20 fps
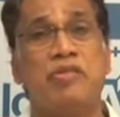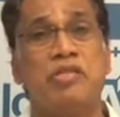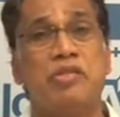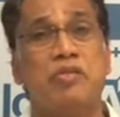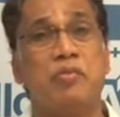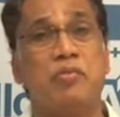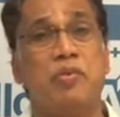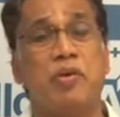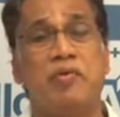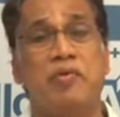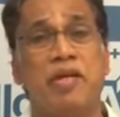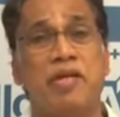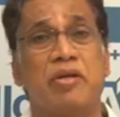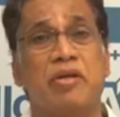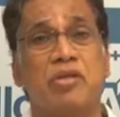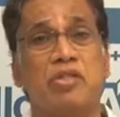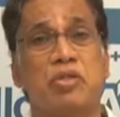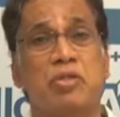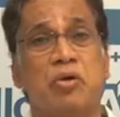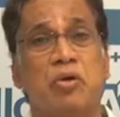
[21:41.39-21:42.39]
which will prevent
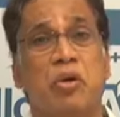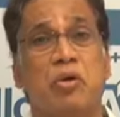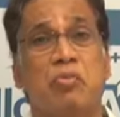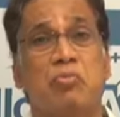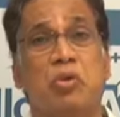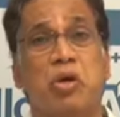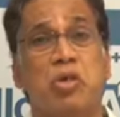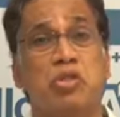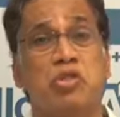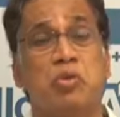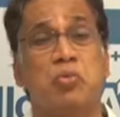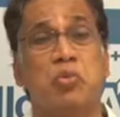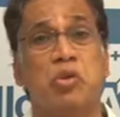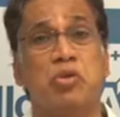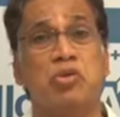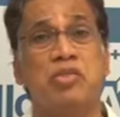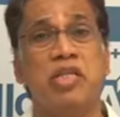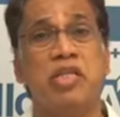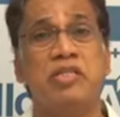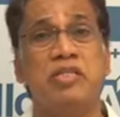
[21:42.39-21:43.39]

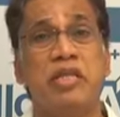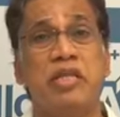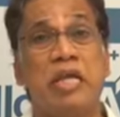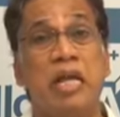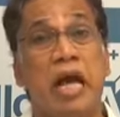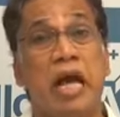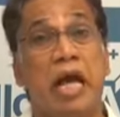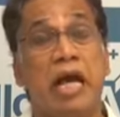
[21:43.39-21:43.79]
osteoporosis,